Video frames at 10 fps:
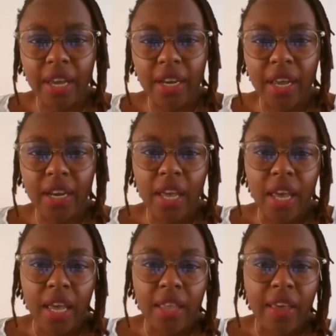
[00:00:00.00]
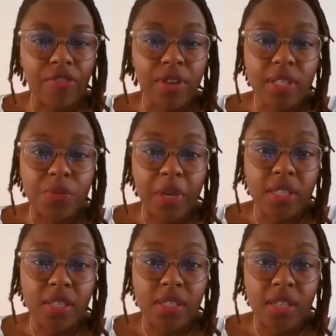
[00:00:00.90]
and in the African
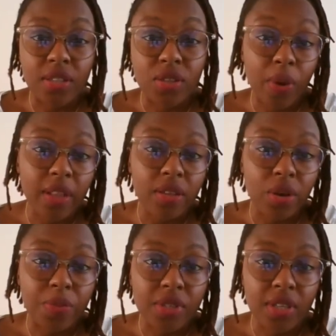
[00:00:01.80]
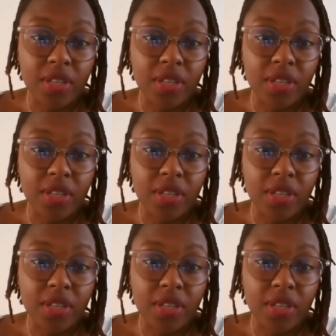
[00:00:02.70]
space, it's quite the opposite.